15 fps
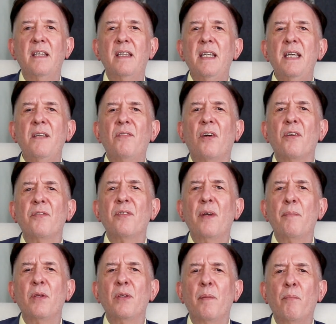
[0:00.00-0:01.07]
These are
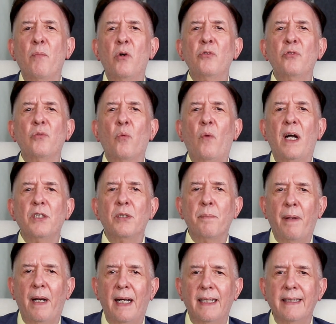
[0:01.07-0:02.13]
some of the most watched
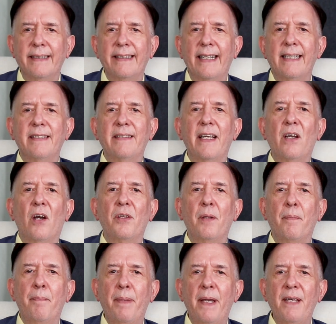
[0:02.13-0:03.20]
bonds as they are the
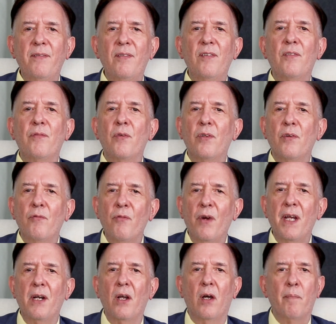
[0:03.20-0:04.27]
basis for the
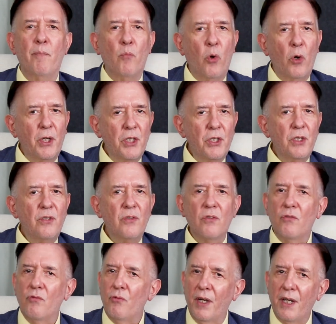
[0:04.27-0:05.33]
rate on mortgages,
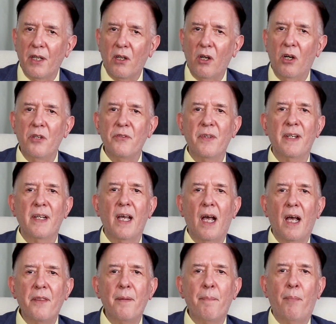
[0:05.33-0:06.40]
credit cards, and
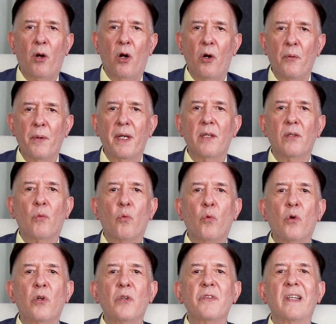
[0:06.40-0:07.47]
other borrowing in the
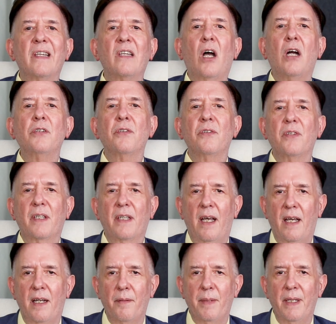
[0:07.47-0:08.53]
world's largest
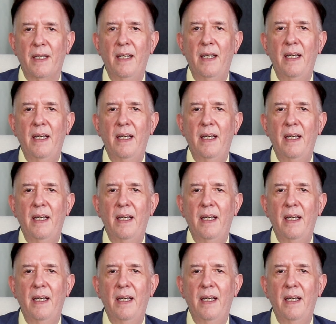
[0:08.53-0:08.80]
economy.